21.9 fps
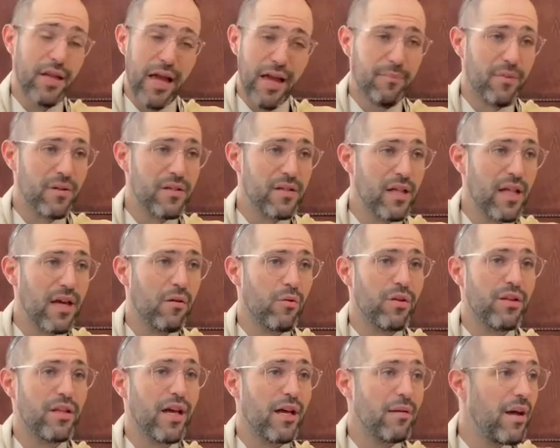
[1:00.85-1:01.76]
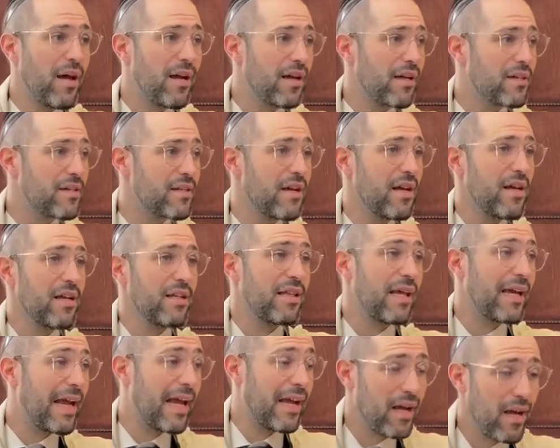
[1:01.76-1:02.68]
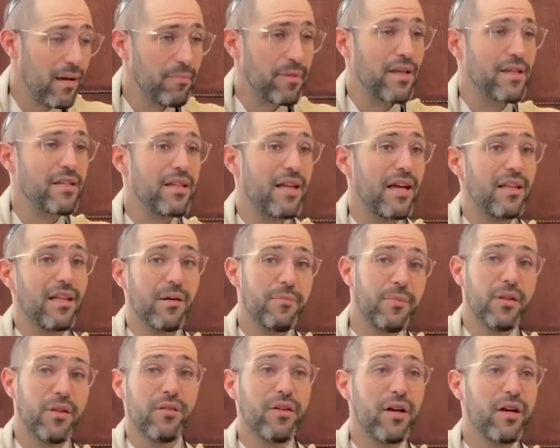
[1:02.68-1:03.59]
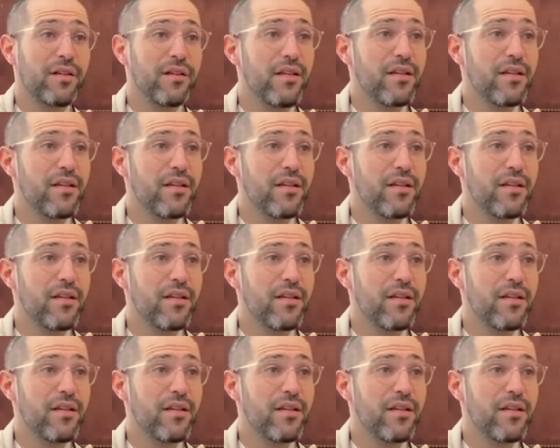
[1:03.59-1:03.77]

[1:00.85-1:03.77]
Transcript: happens a lot with diabetics. They get up, they stand up, and they're very